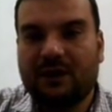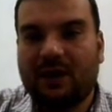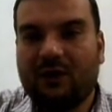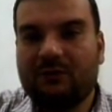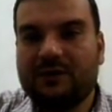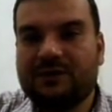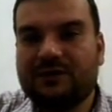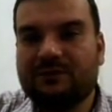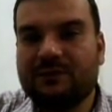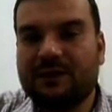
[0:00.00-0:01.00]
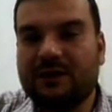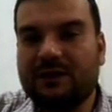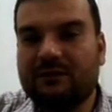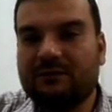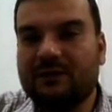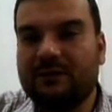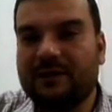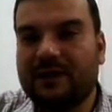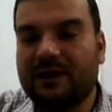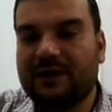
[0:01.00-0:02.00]
How much money will be
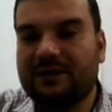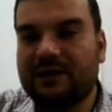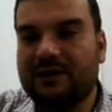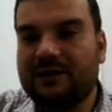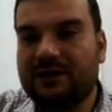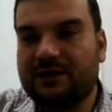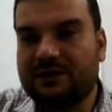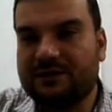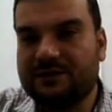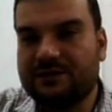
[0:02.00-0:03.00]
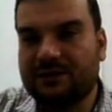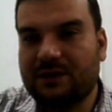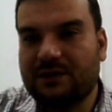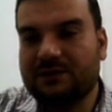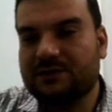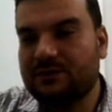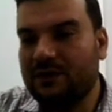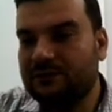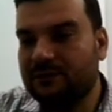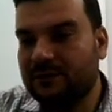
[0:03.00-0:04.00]
collected in 10 years? Okay, so you
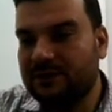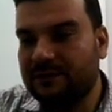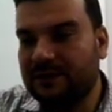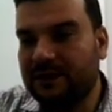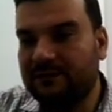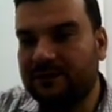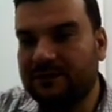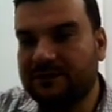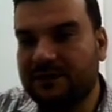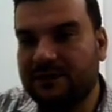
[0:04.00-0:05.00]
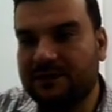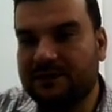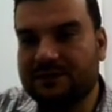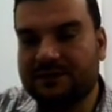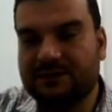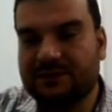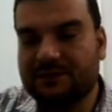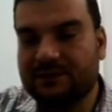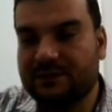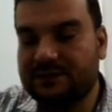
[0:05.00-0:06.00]
have to multiply it with the 10 years.
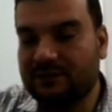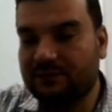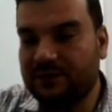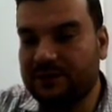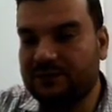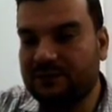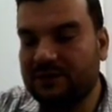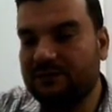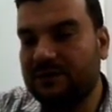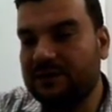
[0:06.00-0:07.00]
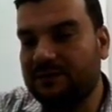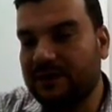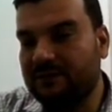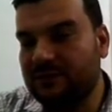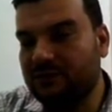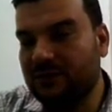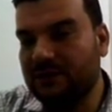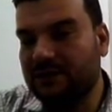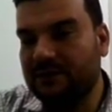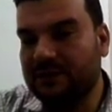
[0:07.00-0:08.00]
So it's of each month multiplied by 12,
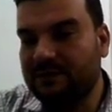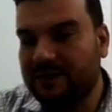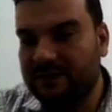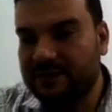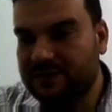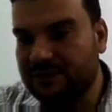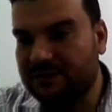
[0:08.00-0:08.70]
then multiplied by 10.